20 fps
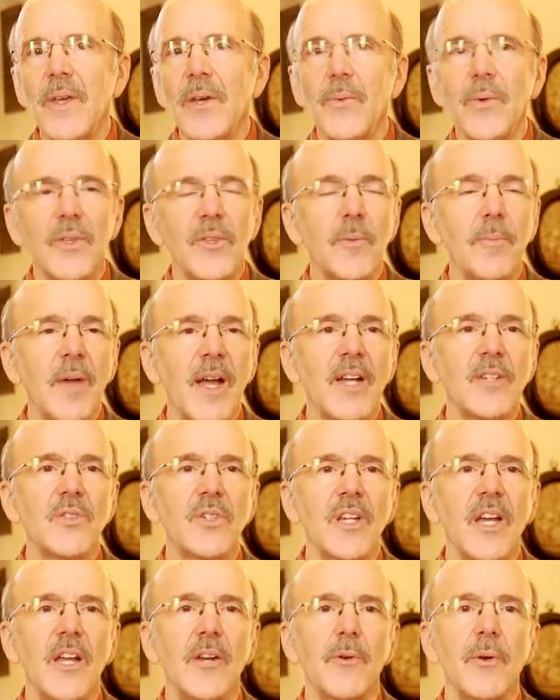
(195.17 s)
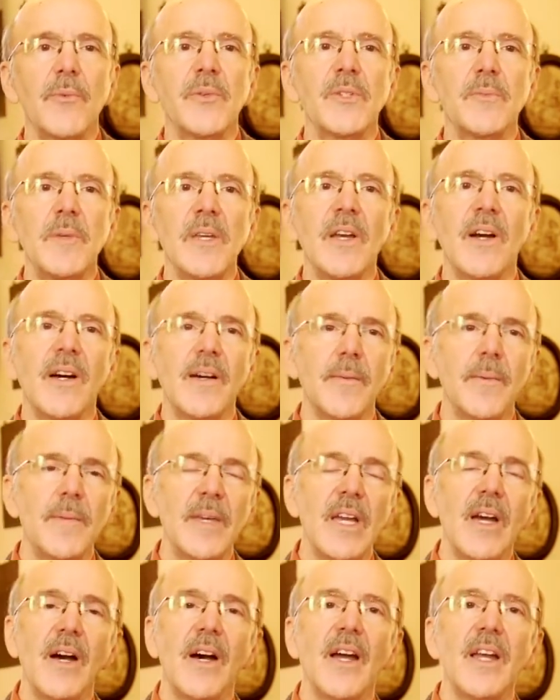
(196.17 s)
whether Patrick Henry was
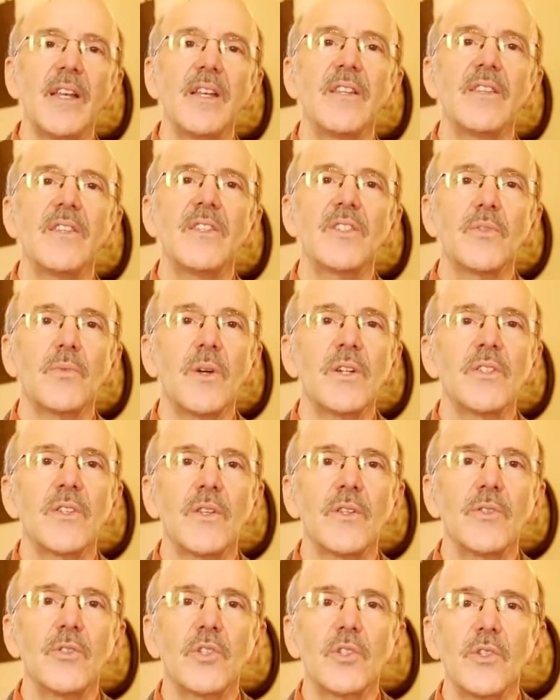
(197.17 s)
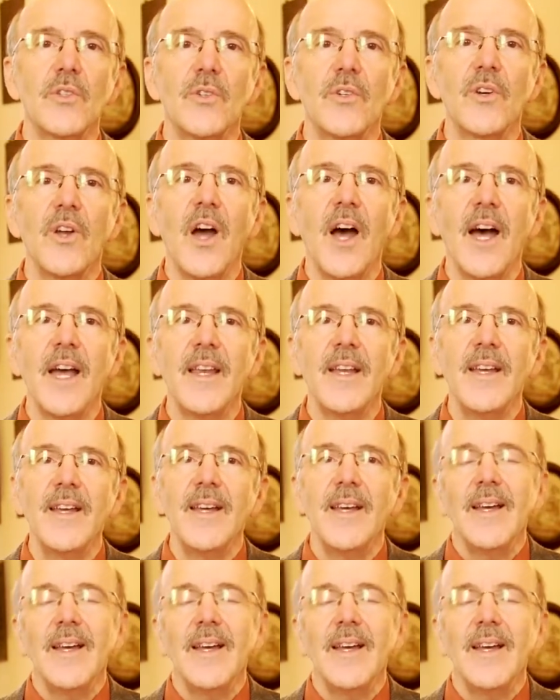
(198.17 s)
behind this resolution or not.